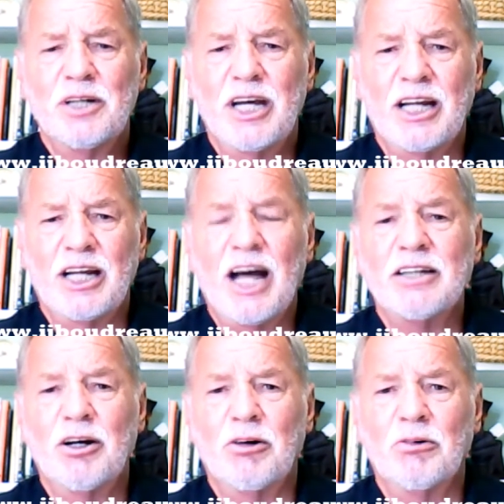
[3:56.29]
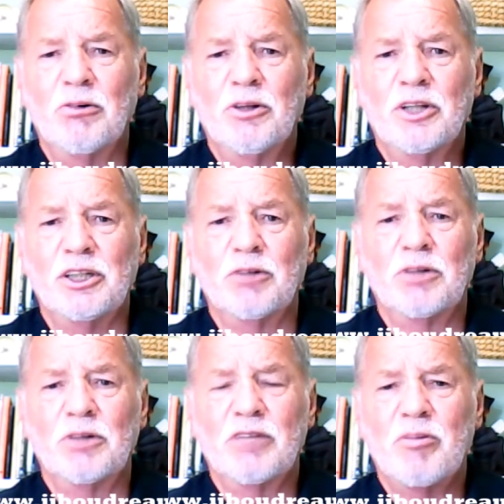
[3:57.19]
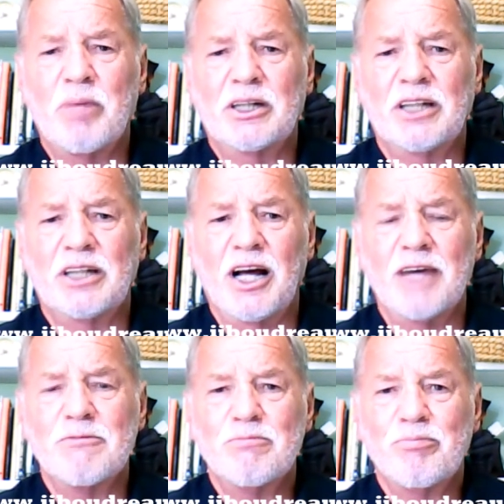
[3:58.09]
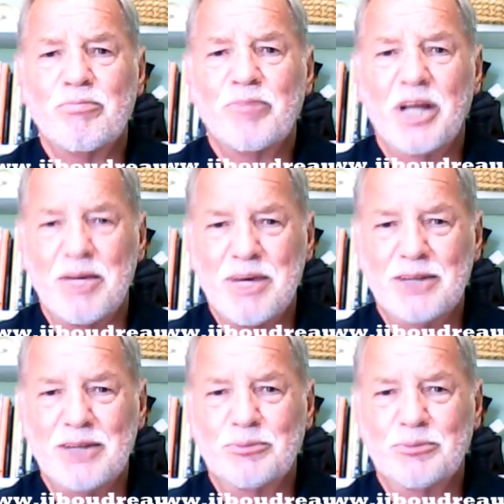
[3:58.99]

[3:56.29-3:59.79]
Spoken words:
and I know that you will live a better life. Amen.